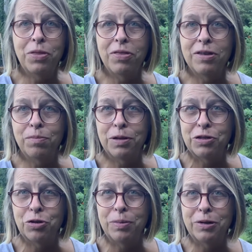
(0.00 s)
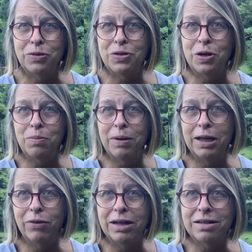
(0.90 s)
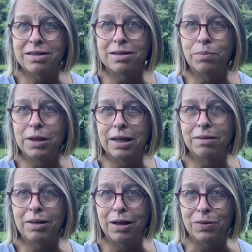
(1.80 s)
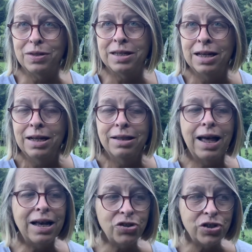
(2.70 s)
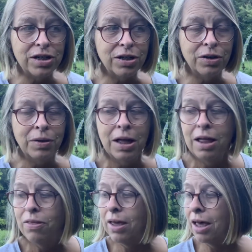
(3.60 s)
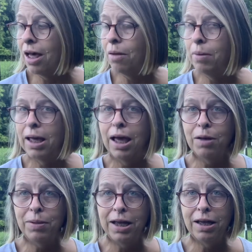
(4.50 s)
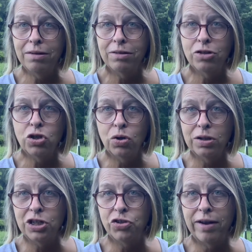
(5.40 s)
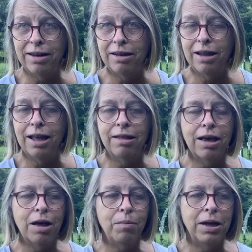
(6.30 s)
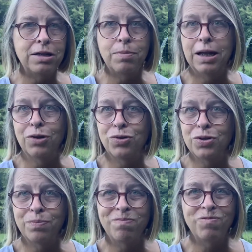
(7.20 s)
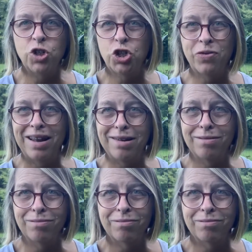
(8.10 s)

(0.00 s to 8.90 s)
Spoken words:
that these blister beetles don't migrate to something else. Last year, they got my eggplant totally shredded, and they got my tomatoes shredded.